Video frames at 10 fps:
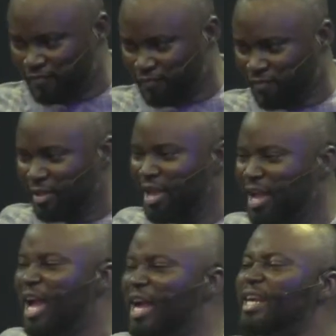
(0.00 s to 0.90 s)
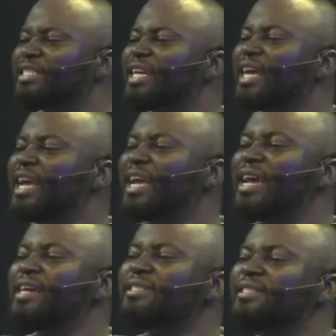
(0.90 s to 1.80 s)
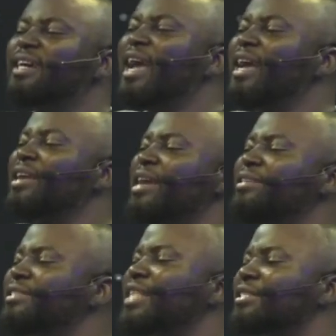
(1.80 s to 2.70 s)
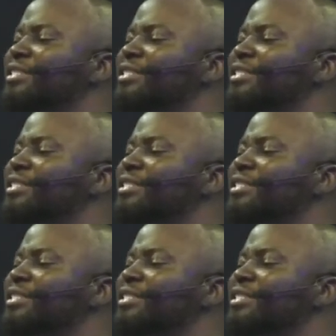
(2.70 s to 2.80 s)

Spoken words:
There's a grace that still make